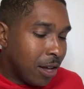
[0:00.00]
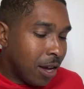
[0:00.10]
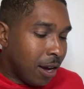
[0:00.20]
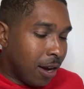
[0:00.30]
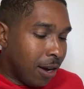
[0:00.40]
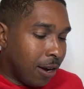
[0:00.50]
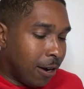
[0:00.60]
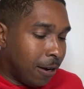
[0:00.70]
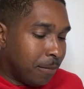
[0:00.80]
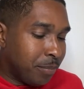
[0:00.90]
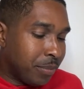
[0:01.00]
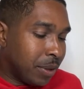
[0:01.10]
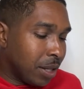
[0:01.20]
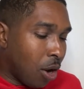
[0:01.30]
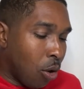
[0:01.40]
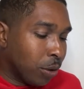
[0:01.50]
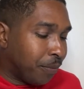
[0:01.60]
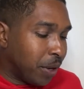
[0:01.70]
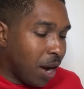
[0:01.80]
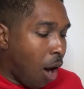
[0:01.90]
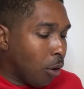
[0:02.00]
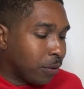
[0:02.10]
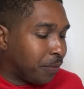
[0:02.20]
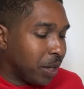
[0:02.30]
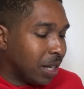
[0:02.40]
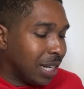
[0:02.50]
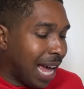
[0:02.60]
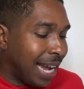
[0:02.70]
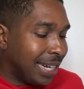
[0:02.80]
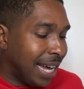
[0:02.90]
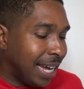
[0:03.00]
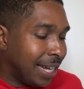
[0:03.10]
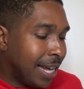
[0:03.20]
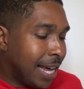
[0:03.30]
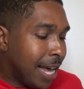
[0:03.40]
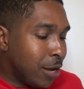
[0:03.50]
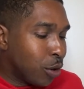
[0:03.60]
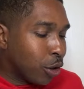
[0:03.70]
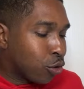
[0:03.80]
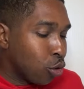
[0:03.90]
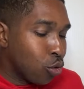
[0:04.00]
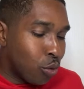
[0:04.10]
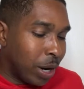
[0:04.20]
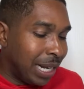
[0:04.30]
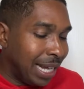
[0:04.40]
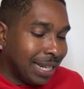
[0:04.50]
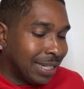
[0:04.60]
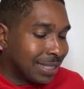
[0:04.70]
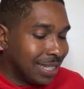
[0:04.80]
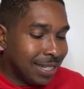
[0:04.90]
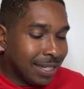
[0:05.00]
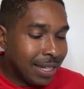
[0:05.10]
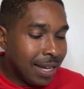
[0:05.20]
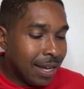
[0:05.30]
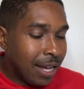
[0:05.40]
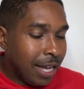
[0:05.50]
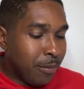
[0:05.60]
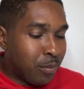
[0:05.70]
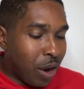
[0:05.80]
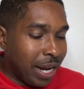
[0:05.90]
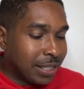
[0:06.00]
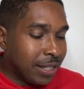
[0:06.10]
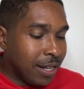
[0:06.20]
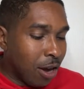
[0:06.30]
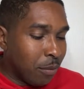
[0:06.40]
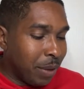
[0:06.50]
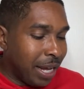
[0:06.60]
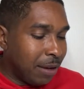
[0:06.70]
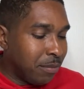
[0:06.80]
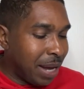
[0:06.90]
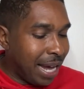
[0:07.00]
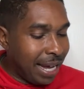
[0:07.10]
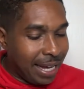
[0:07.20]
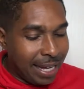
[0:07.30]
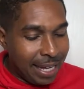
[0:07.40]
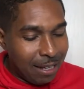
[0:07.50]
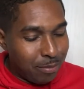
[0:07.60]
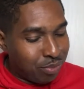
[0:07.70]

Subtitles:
On the field, off the field, he like that. He recruit relentlessly. He brings the young men. Man,